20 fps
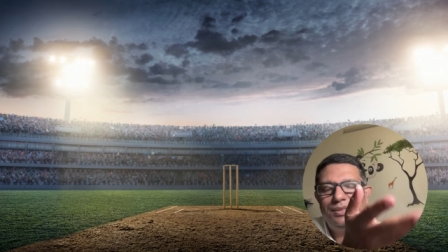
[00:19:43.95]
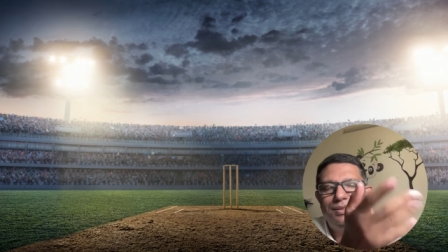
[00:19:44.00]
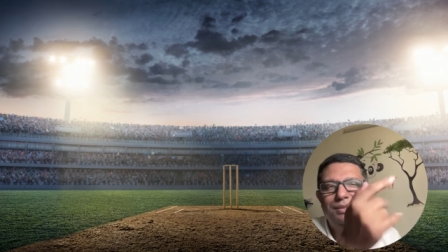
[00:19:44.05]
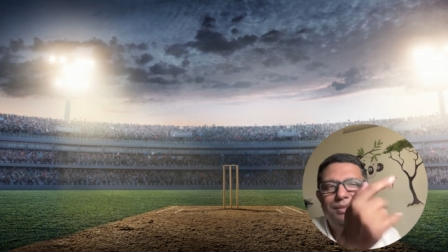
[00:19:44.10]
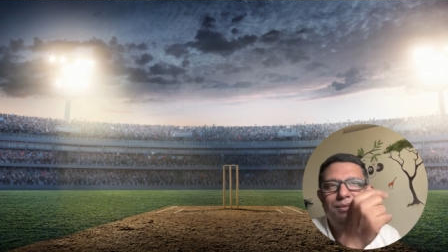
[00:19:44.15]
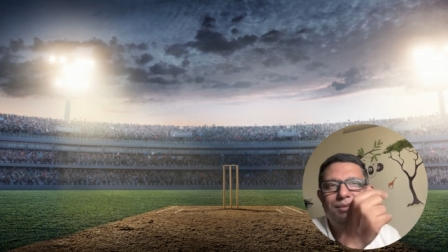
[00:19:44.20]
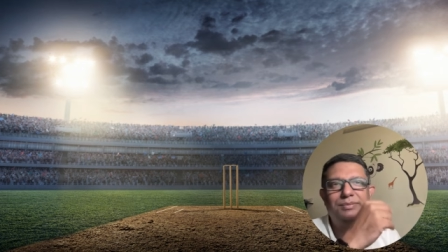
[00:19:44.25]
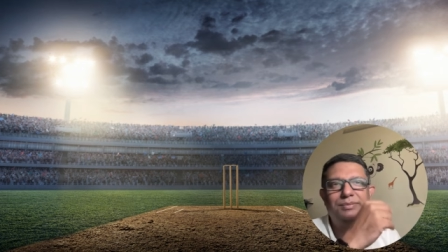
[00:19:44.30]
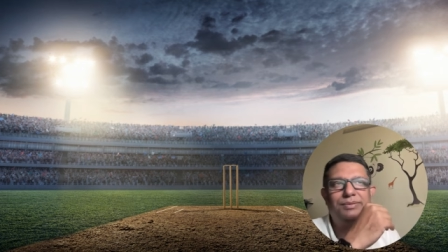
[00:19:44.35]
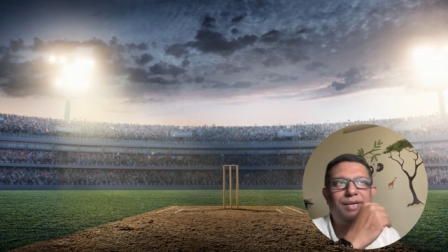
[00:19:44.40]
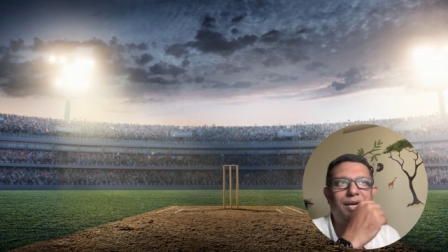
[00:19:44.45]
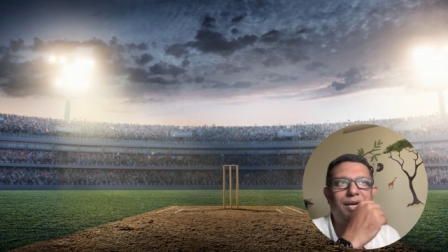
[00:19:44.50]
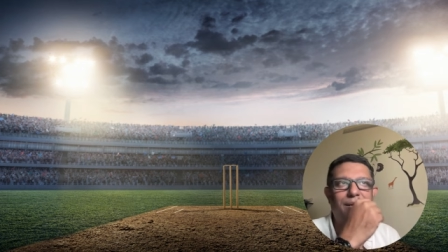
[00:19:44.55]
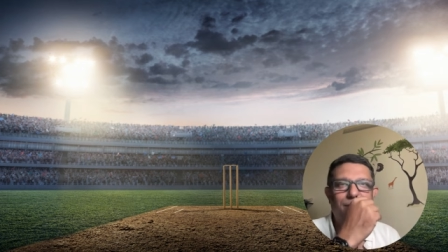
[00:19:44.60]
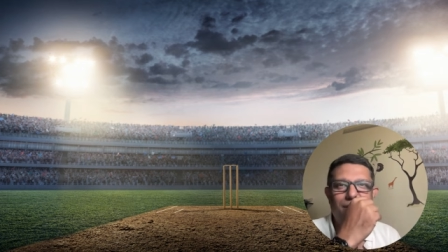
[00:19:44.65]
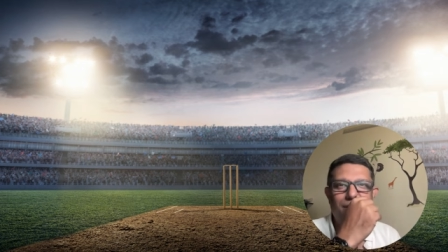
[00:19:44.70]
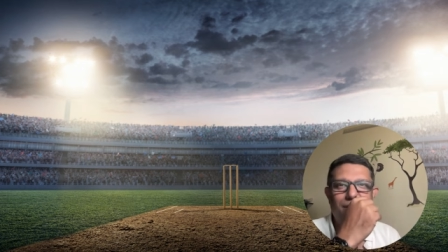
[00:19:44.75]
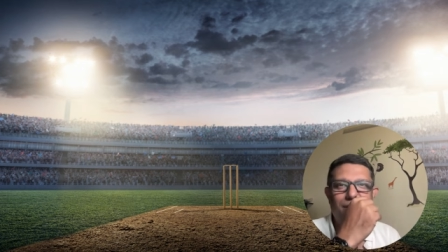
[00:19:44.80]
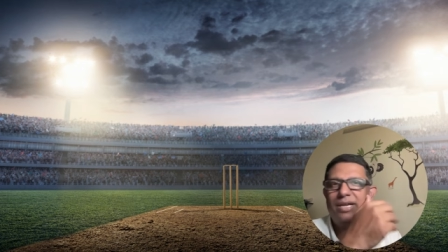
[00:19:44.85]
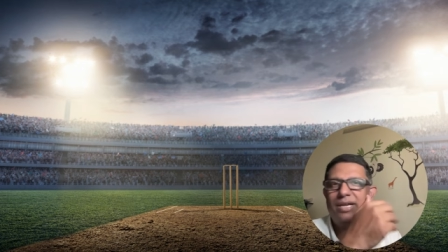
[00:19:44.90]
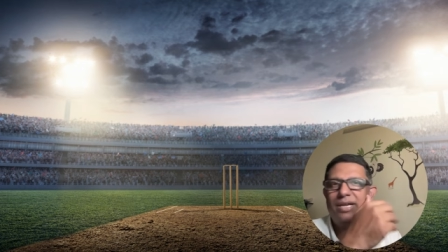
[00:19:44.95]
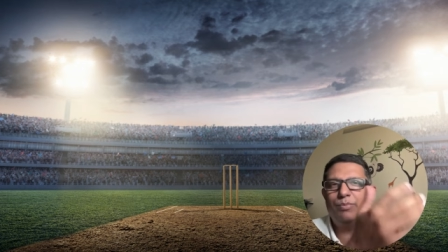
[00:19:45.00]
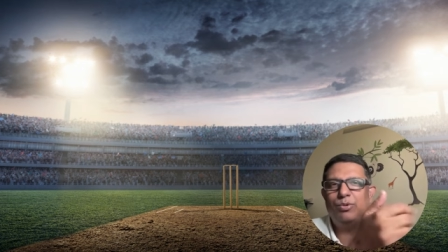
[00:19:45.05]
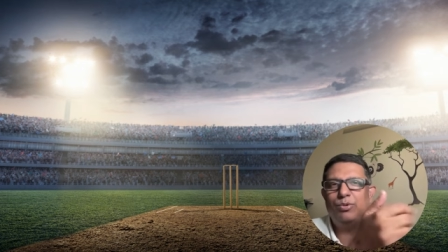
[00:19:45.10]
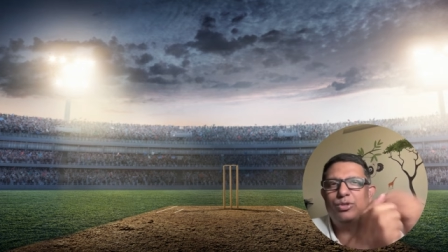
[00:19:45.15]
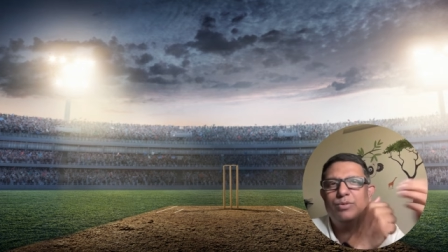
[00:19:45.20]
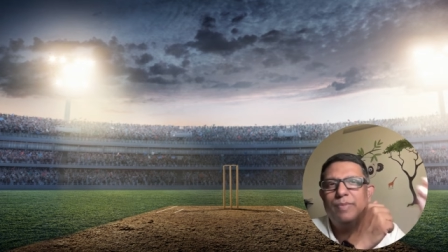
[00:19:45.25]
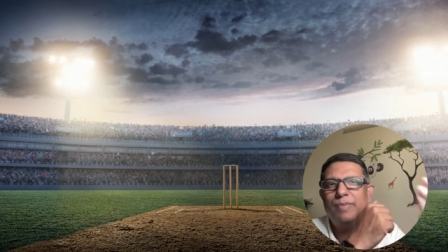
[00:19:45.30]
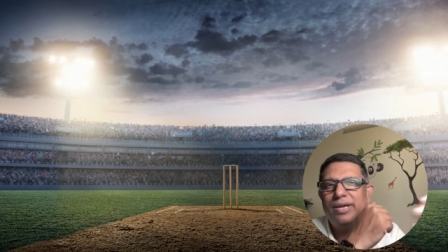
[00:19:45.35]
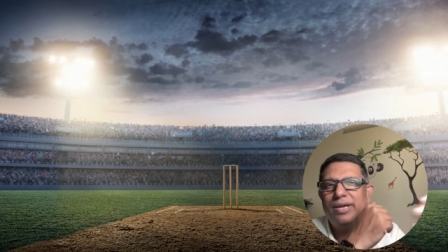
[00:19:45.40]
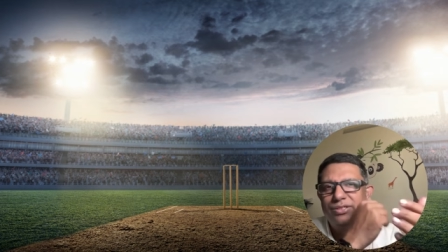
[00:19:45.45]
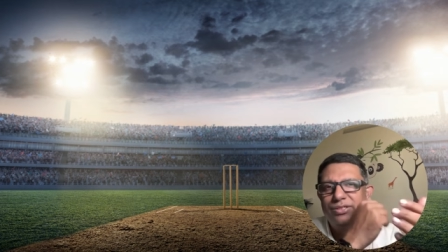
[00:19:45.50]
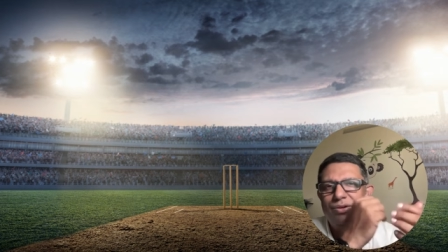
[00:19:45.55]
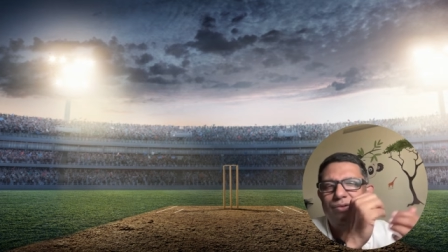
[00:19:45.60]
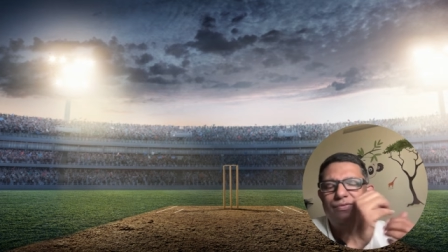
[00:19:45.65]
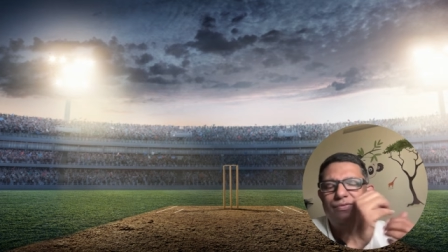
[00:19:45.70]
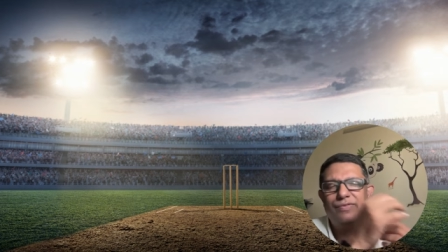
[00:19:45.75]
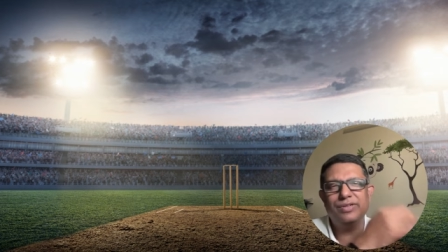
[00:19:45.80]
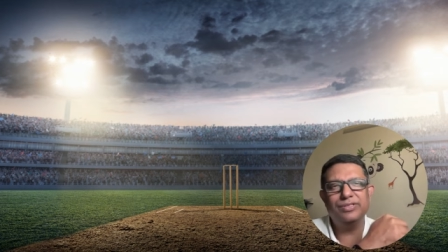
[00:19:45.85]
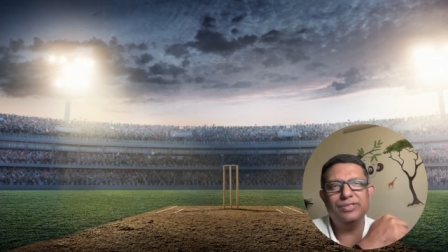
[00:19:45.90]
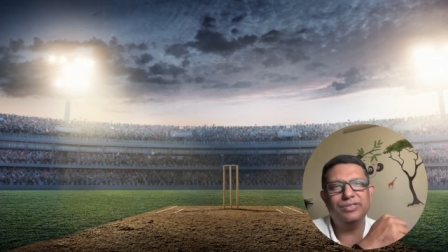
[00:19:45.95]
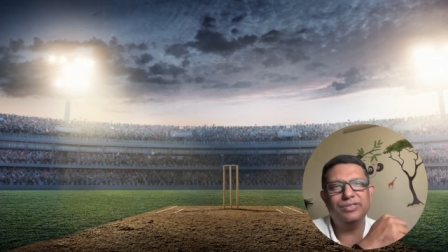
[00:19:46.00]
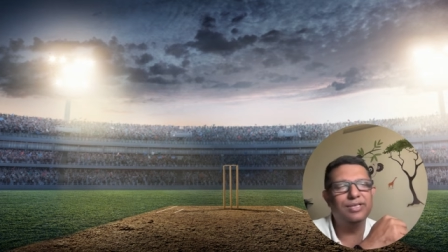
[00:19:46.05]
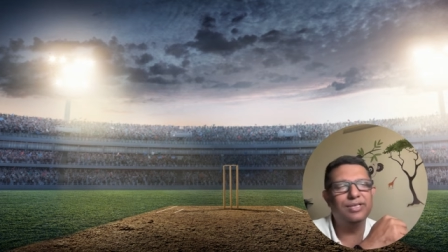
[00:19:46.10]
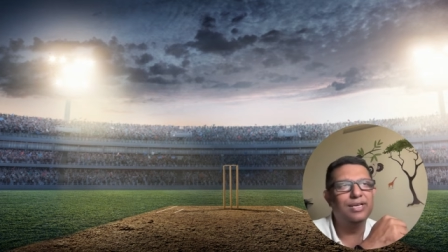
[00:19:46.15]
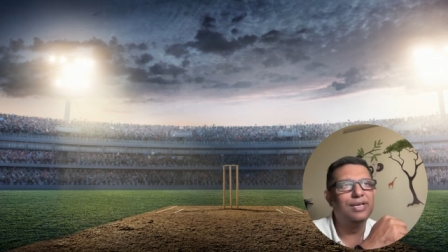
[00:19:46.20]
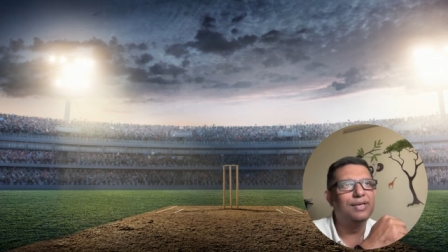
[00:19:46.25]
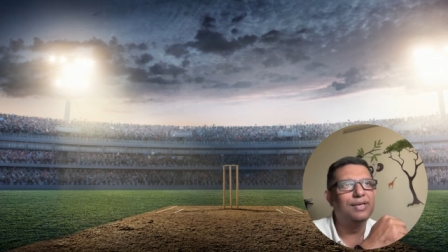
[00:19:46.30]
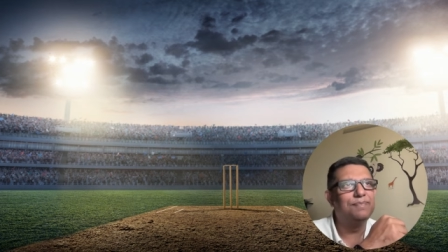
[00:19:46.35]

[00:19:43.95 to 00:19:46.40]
a cricket match, like a post-match conference